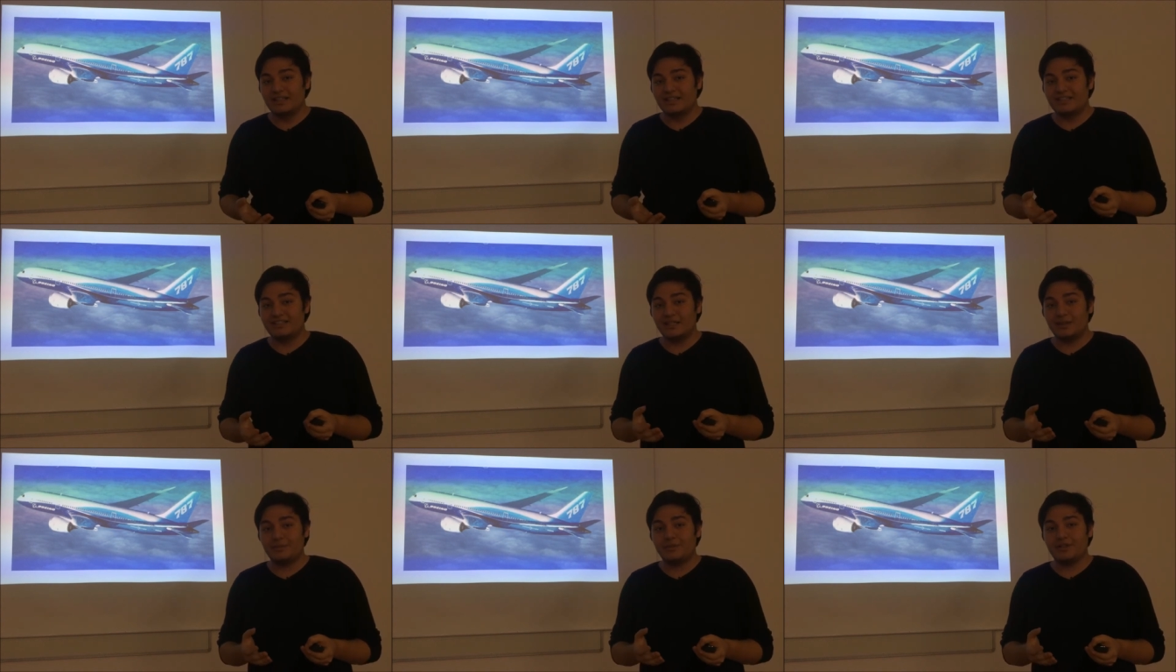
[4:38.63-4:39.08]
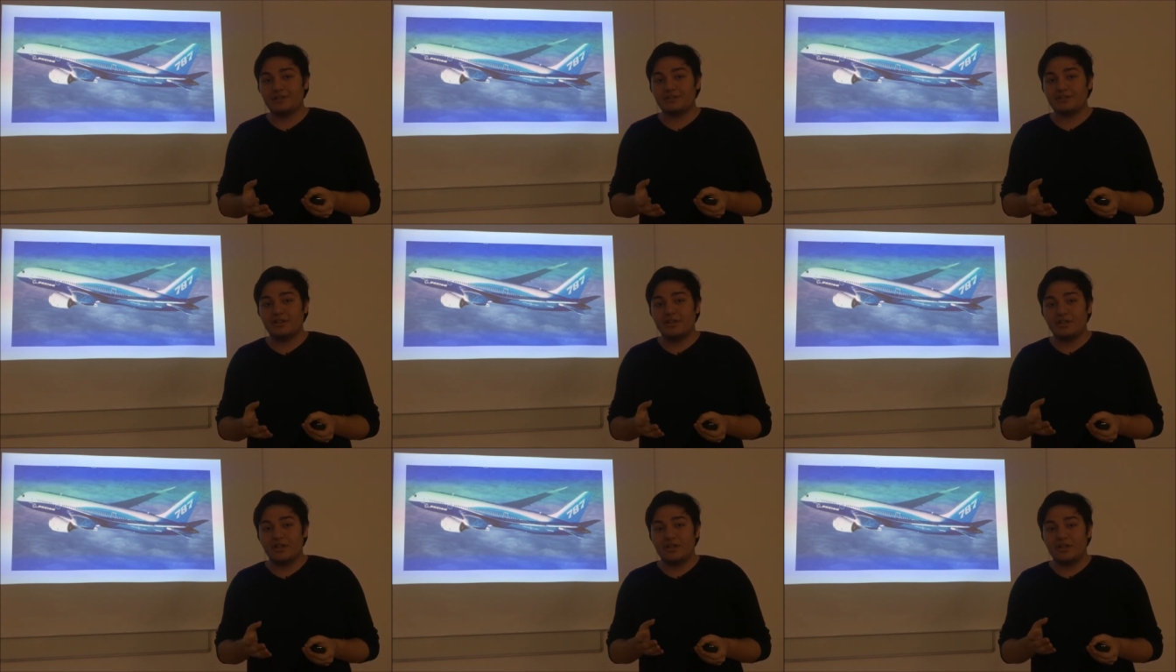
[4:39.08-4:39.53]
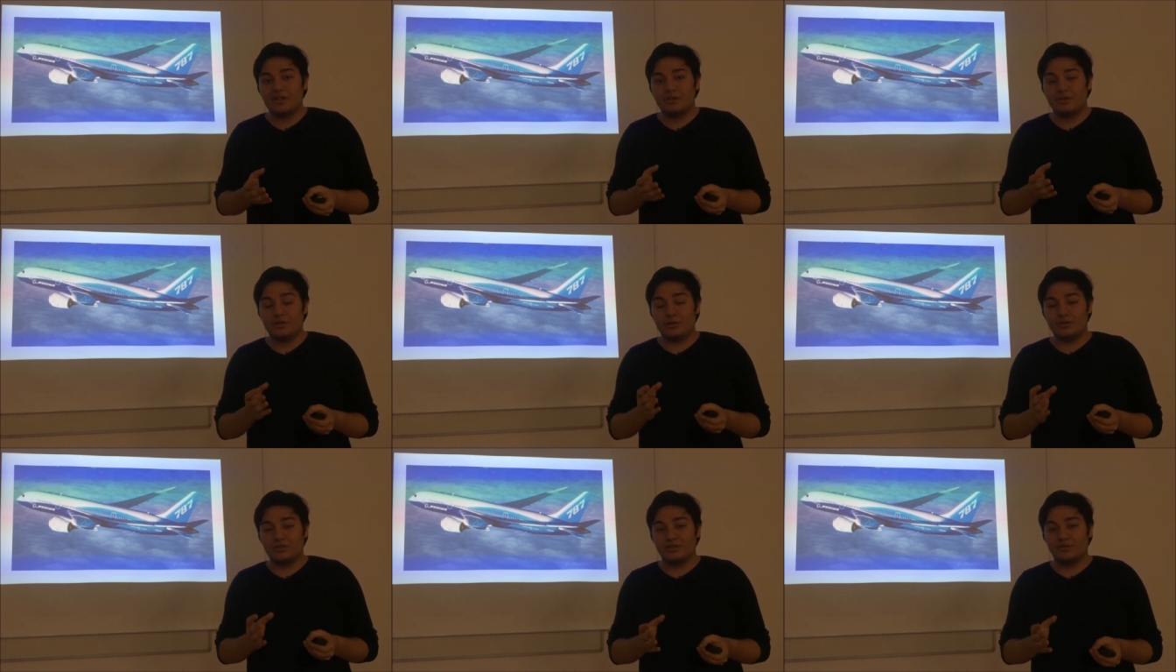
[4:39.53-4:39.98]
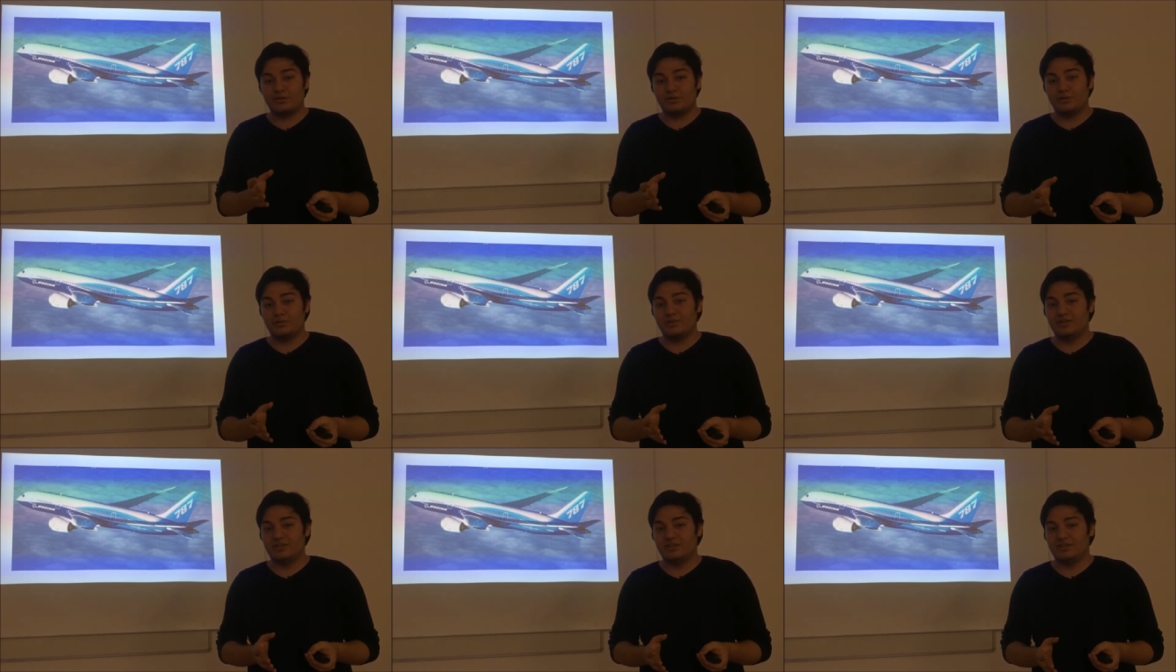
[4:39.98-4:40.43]
is about
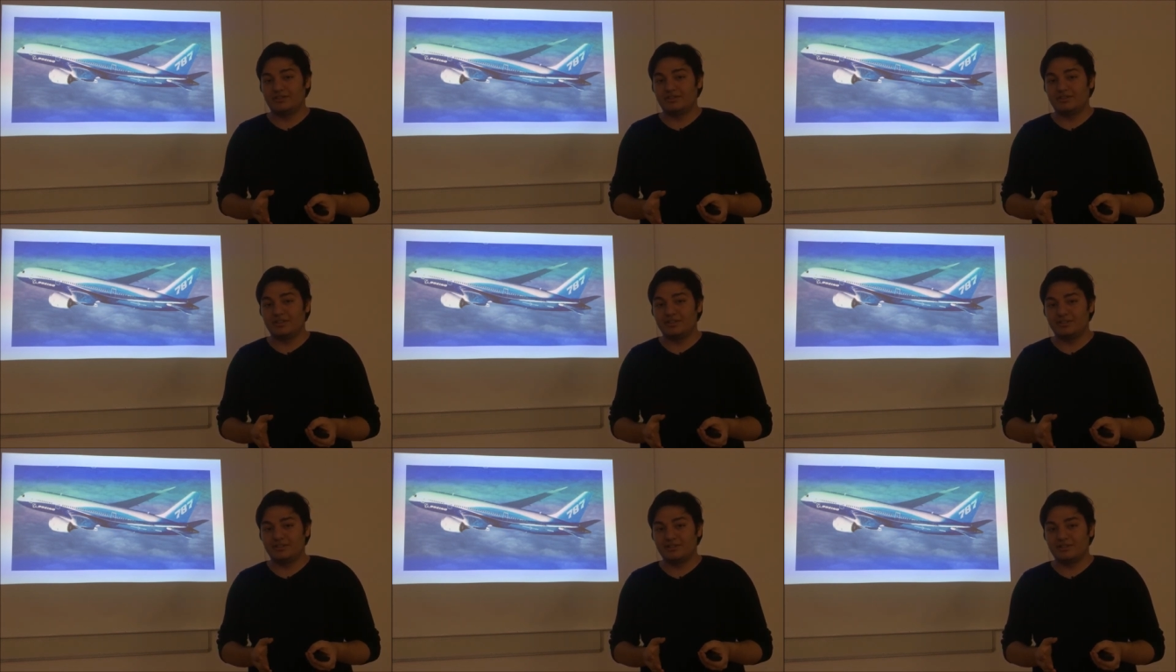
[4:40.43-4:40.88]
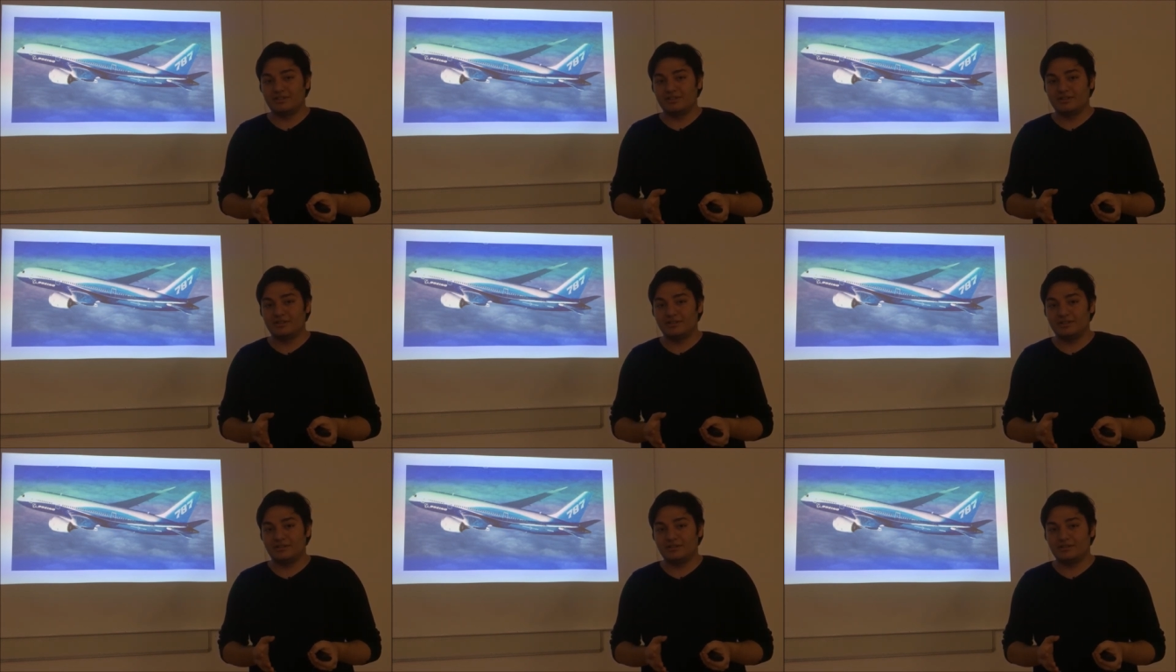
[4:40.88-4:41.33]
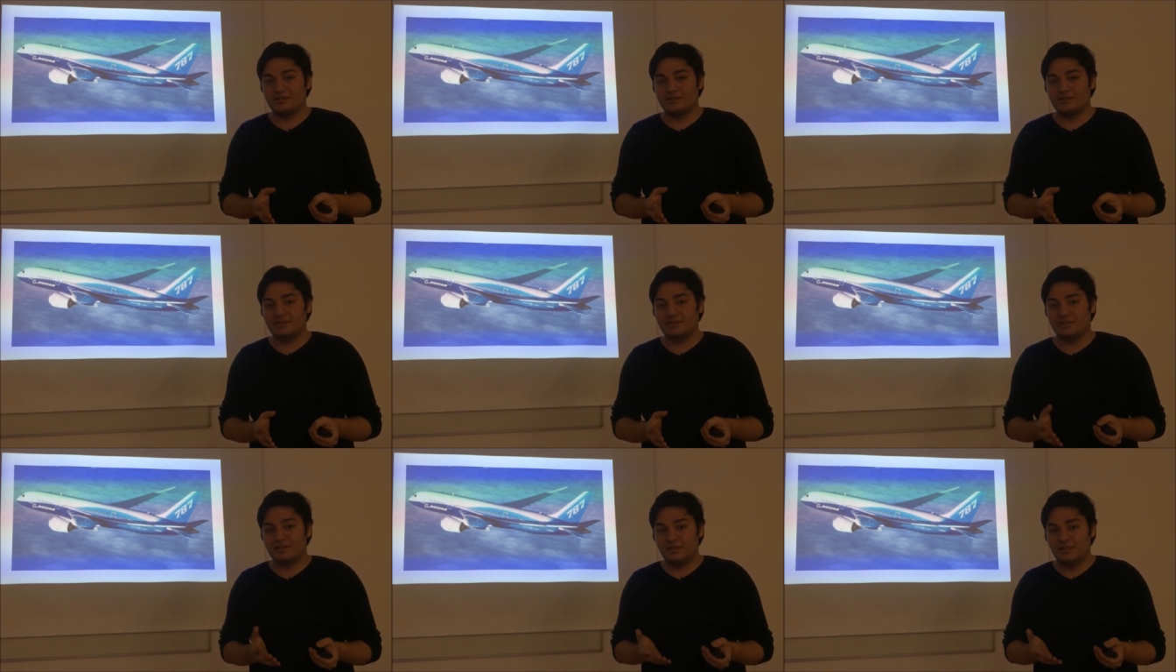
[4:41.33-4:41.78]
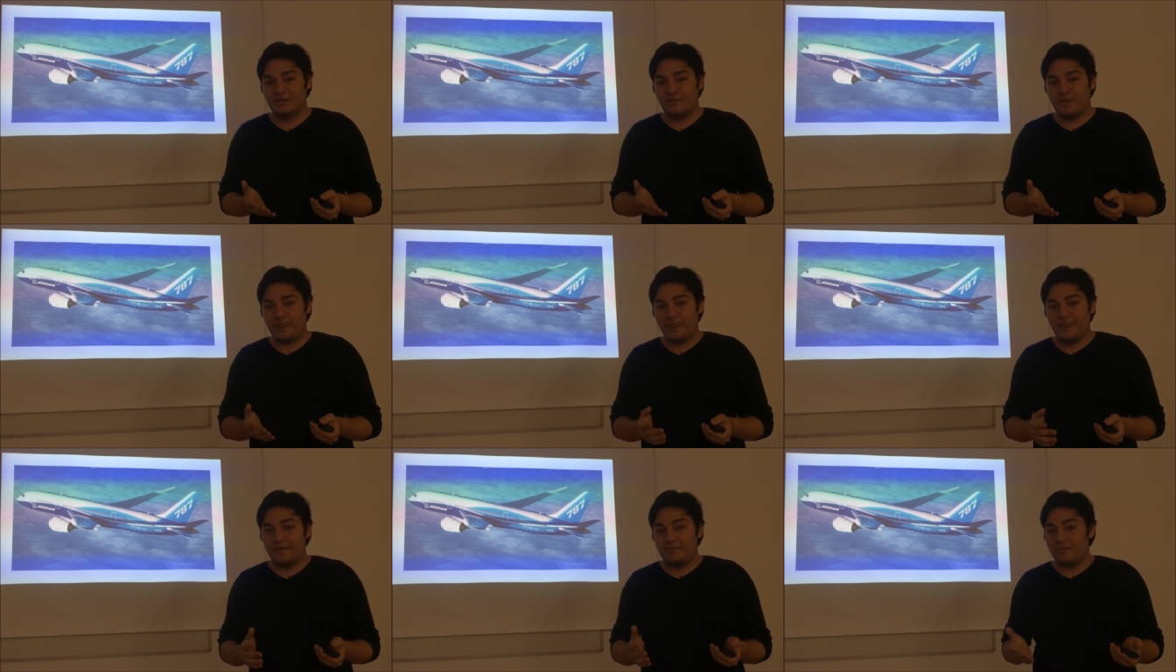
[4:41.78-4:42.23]
32 billion dollars.
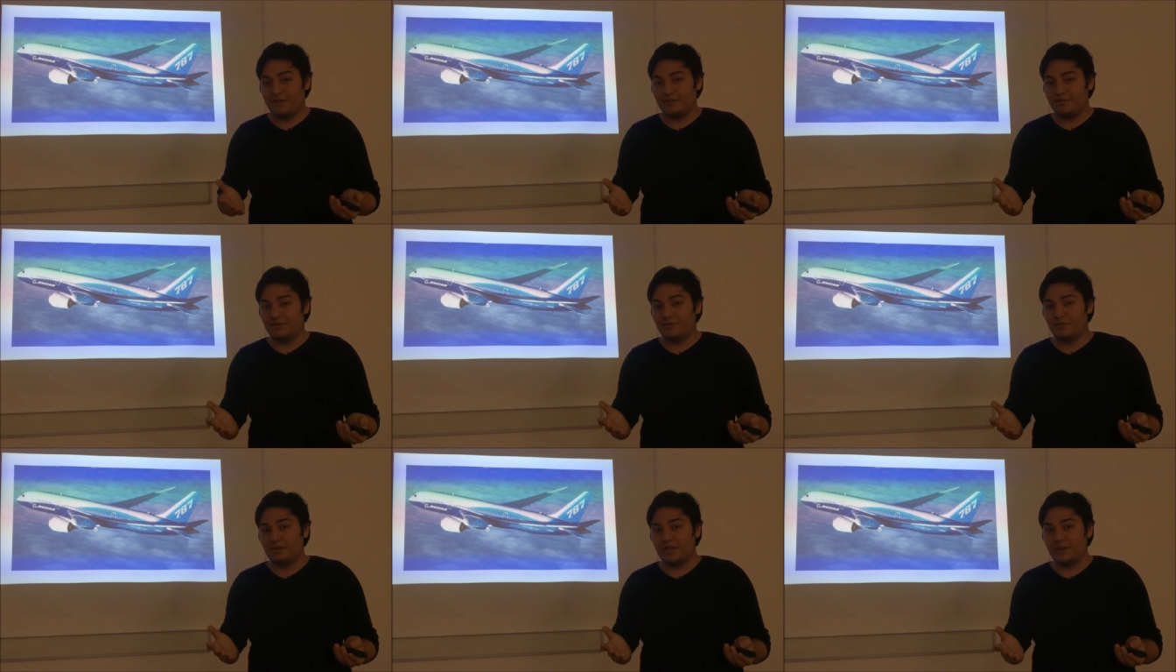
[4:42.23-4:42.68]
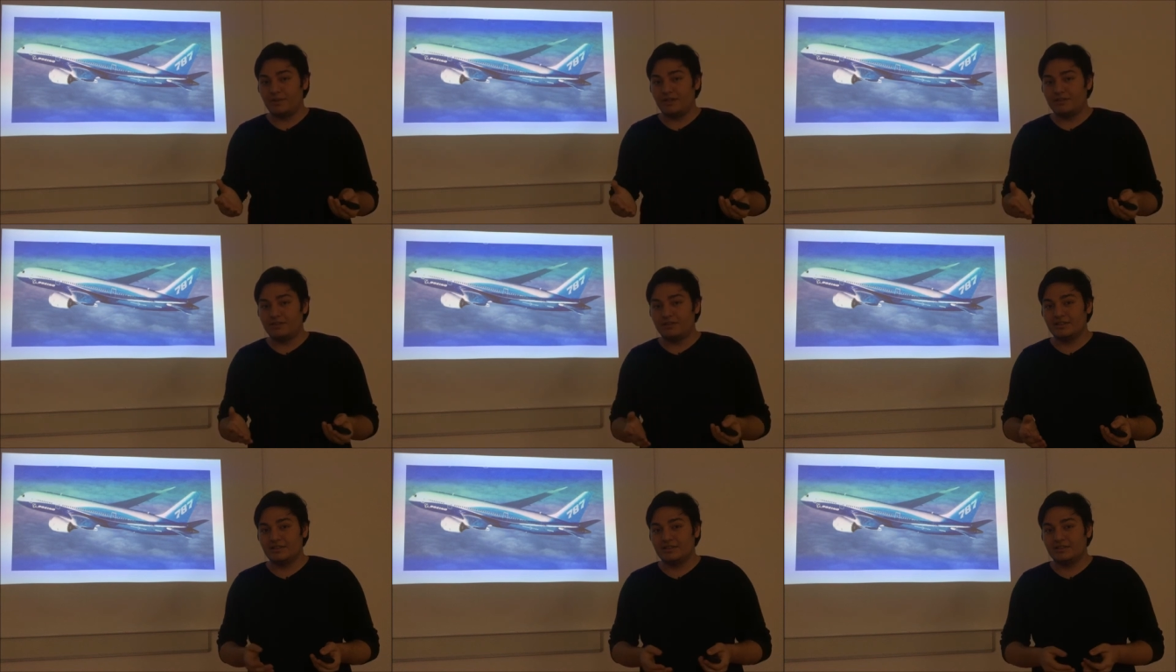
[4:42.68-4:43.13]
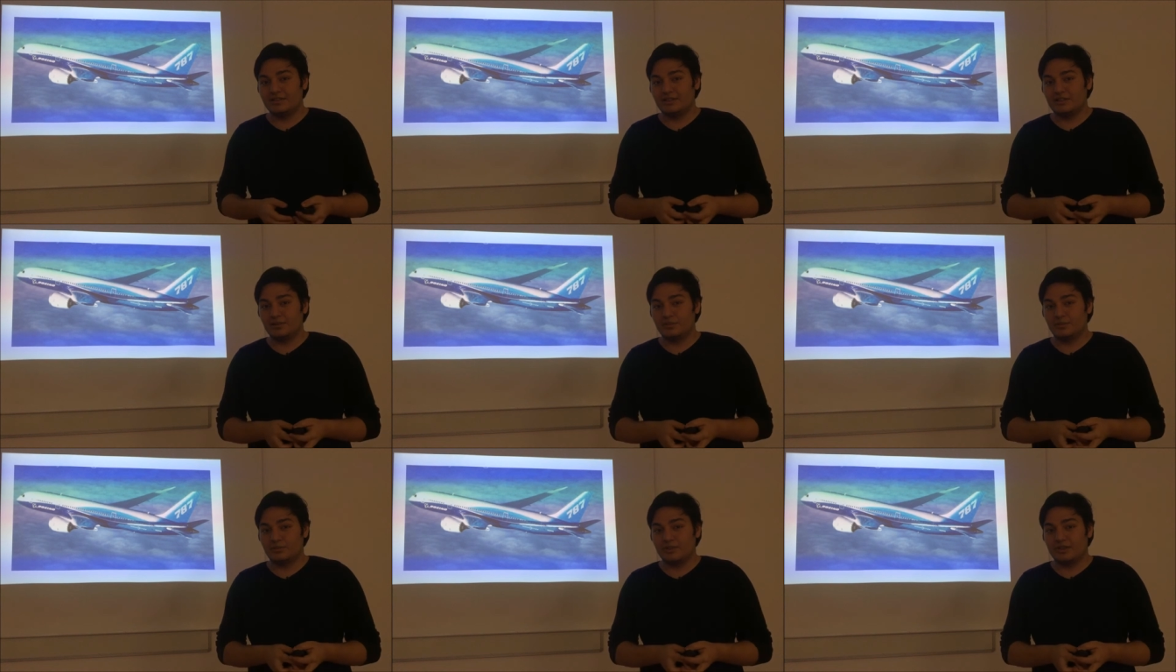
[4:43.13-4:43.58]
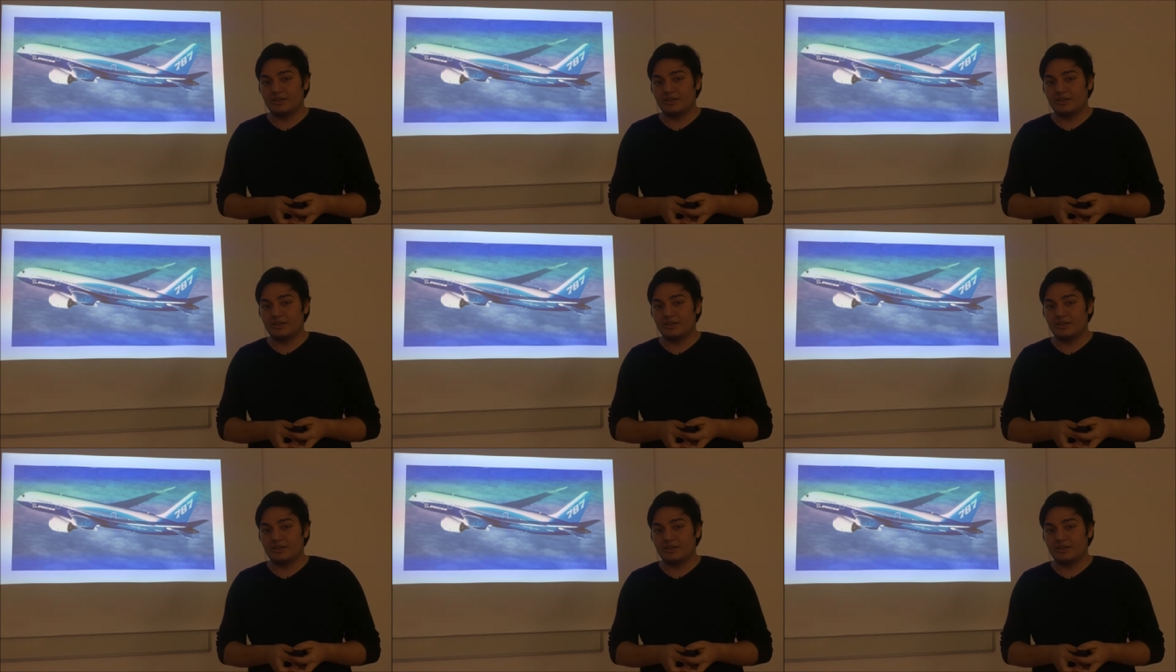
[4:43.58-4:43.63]
But what about the ticket